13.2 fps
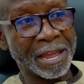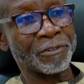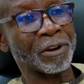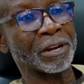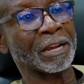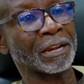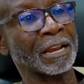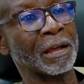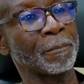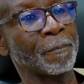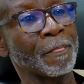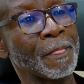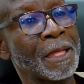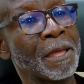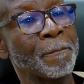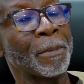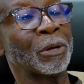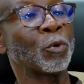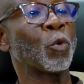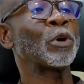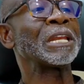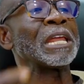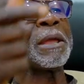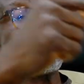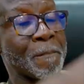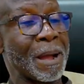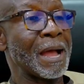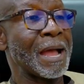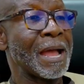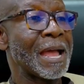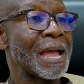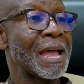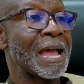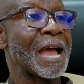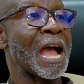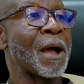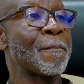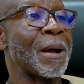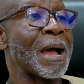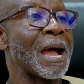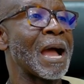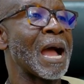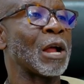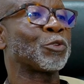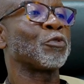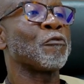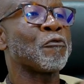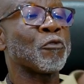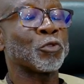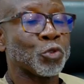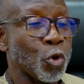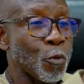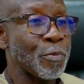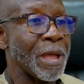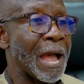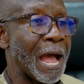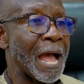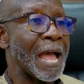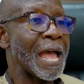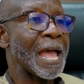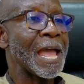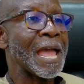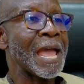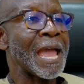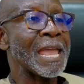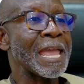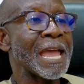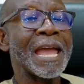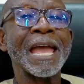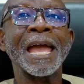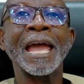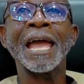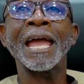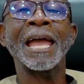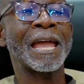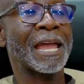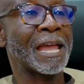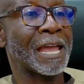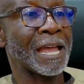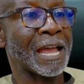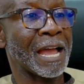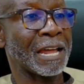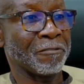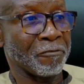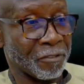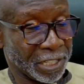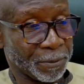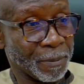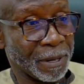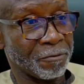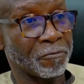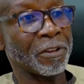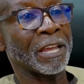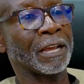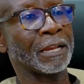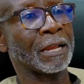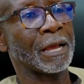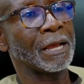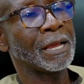and run a club. But the Odeima Ama atufutubia an investment vehicle.